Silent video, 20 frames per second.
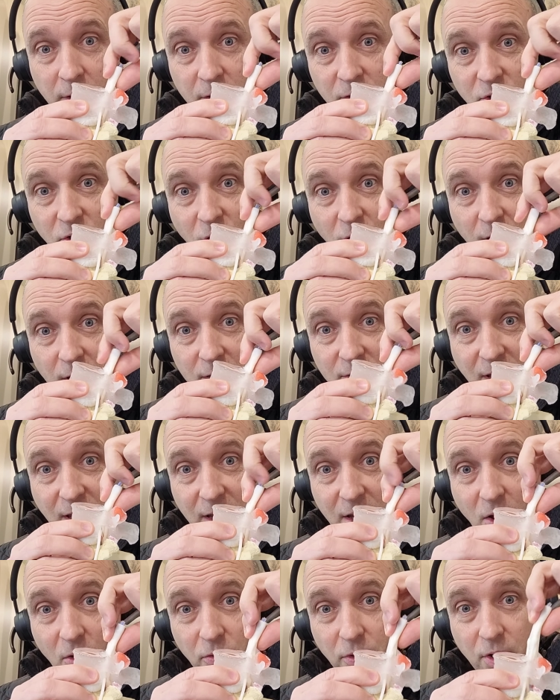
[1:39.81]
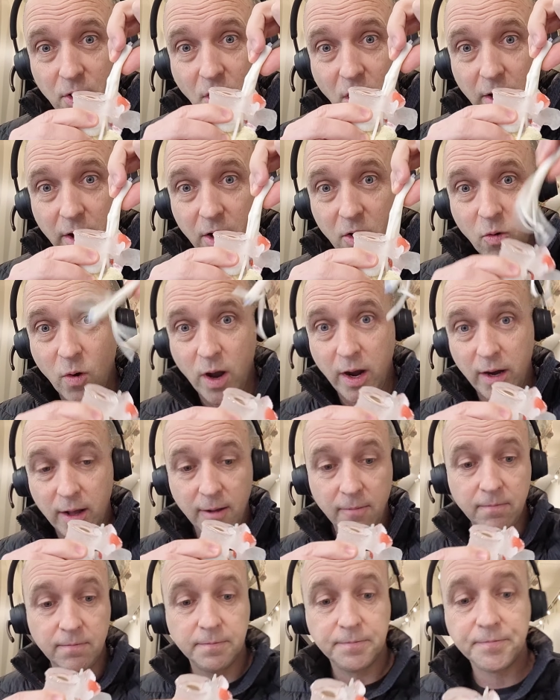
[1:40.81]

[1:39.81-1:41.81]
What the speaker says: so you can take out the cauda equina,